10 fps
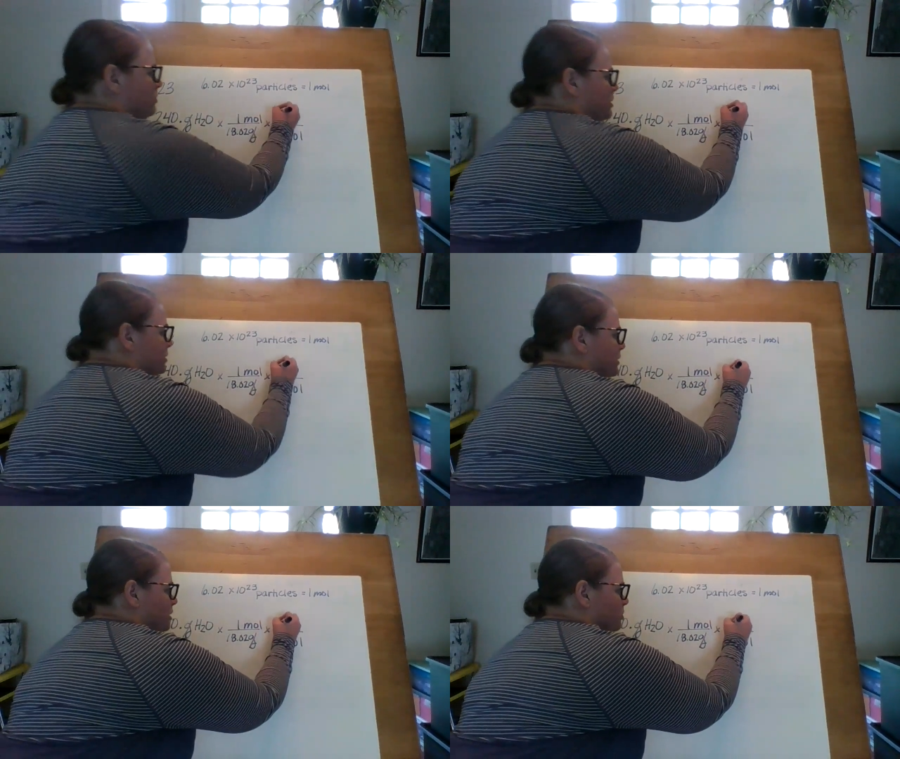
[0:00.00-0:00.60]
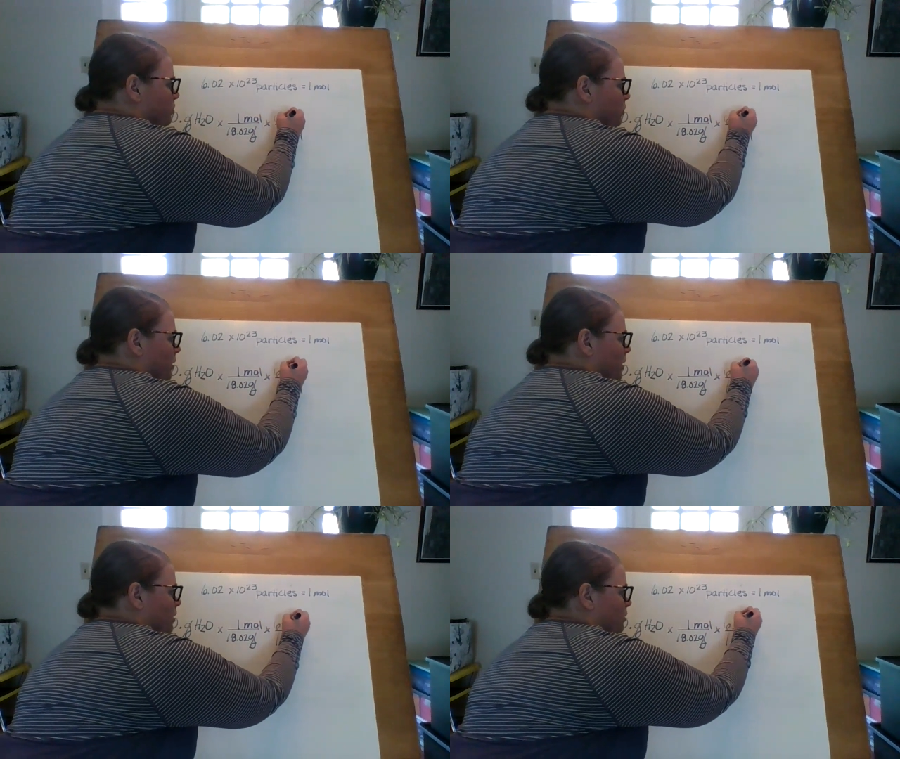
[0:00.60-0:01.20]
to be
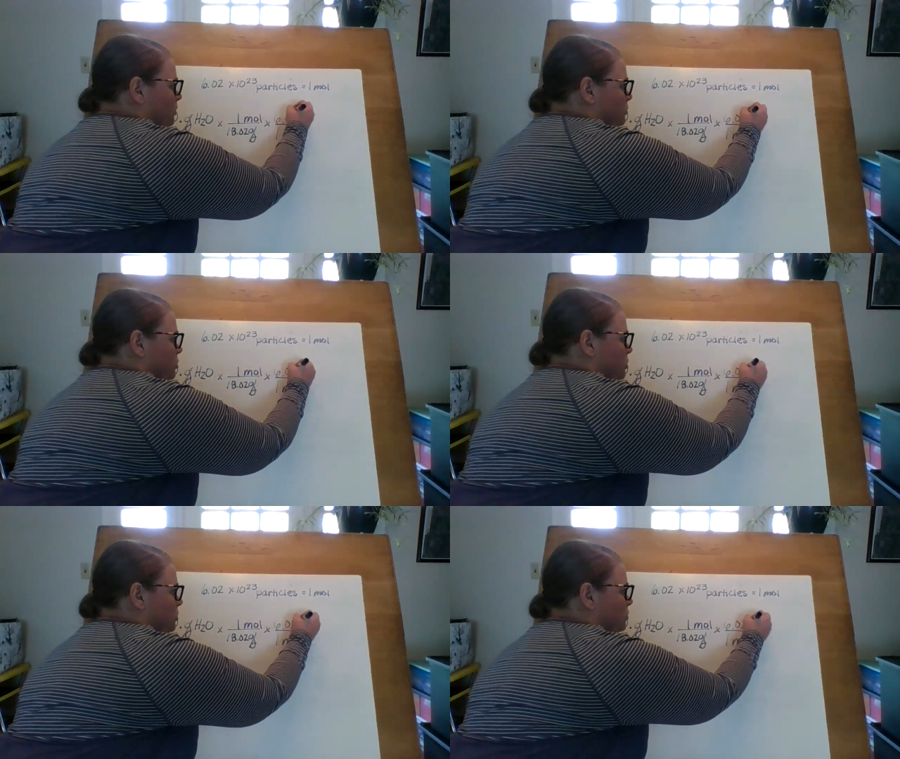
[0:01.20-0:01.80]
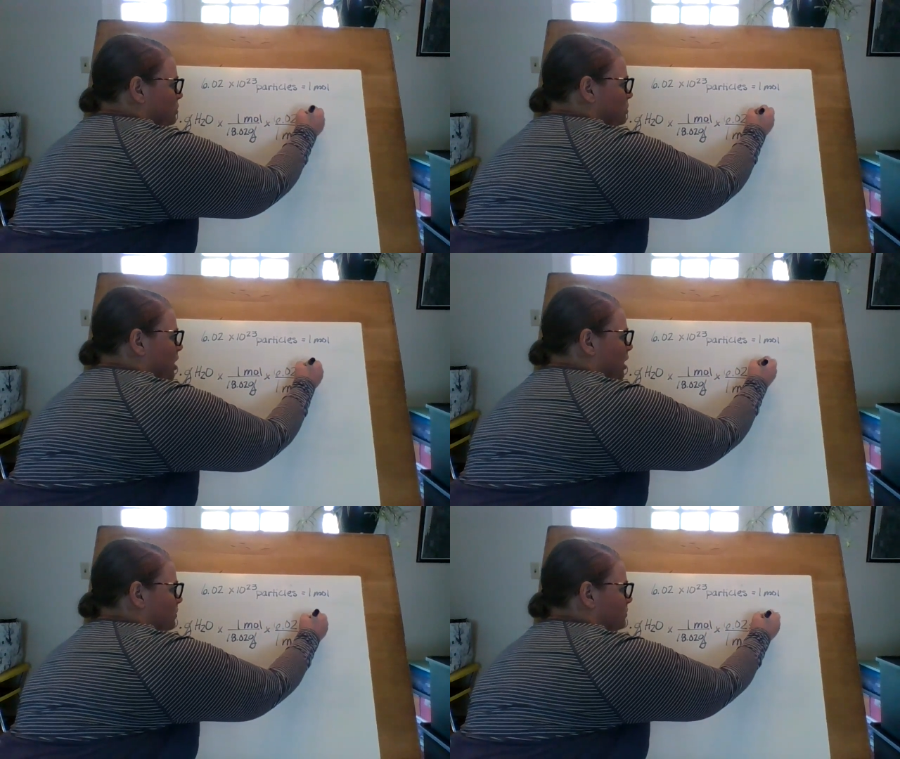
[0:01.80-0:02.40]
6.02
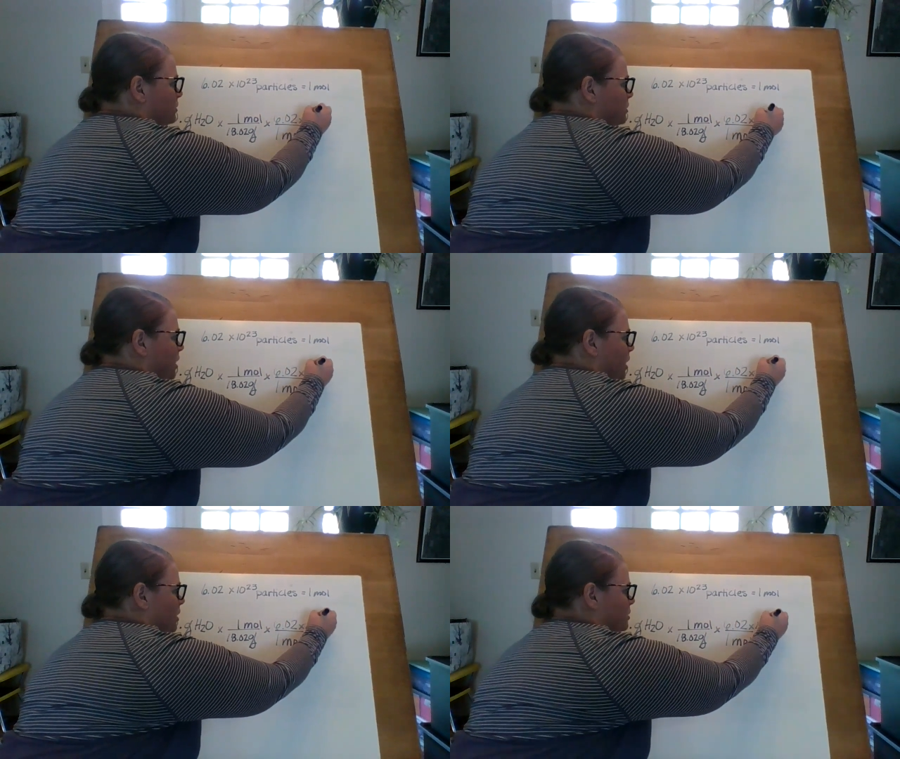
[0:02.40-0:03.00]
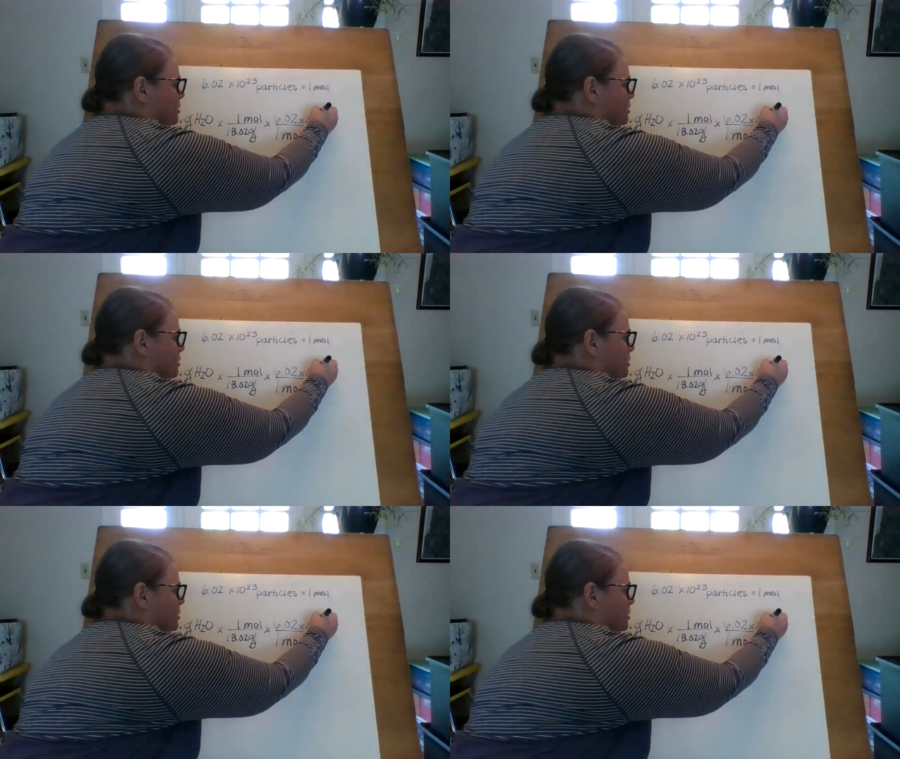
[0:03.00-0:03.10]
times 10